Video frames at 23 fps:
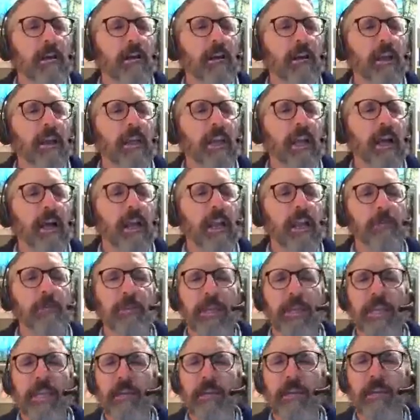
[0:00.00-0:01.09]
All right,
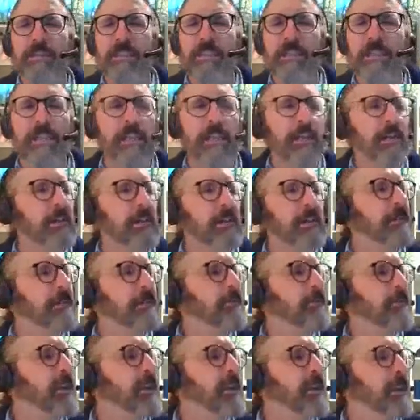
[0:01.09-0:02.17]
anybody else in there?
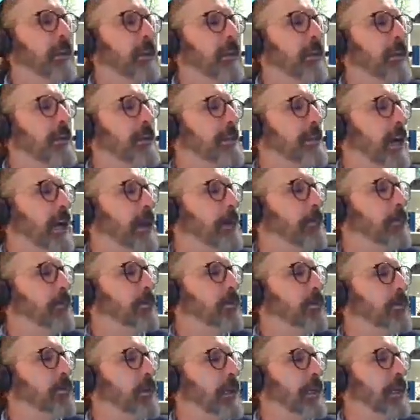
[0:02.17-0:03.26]
Because I'm
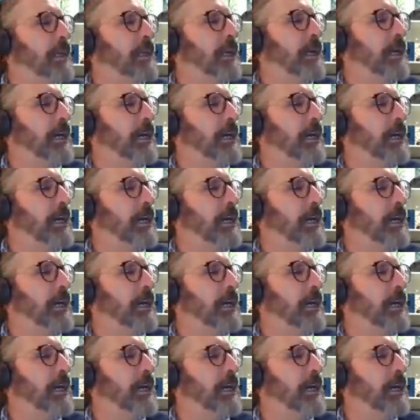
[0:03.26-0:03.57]
doing,